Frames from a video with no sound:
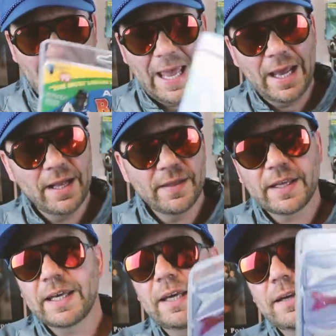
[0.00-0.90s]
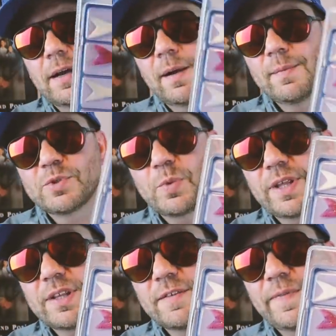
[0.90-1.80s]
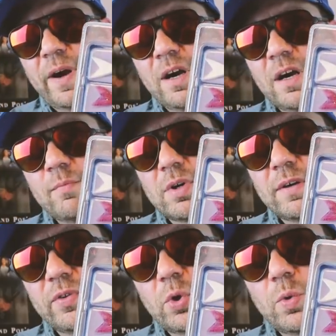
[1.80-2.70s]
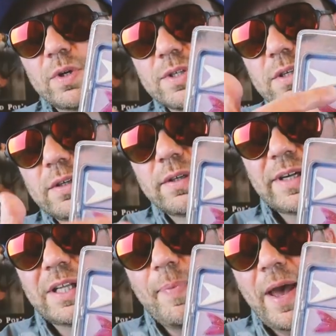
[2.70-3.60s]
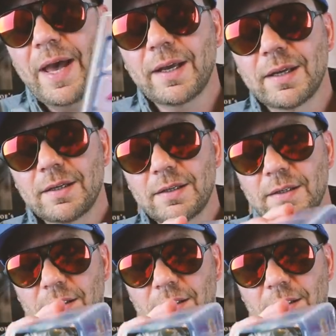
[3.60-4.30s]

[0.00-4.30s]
And the kit comes with a fair number of lures in the back,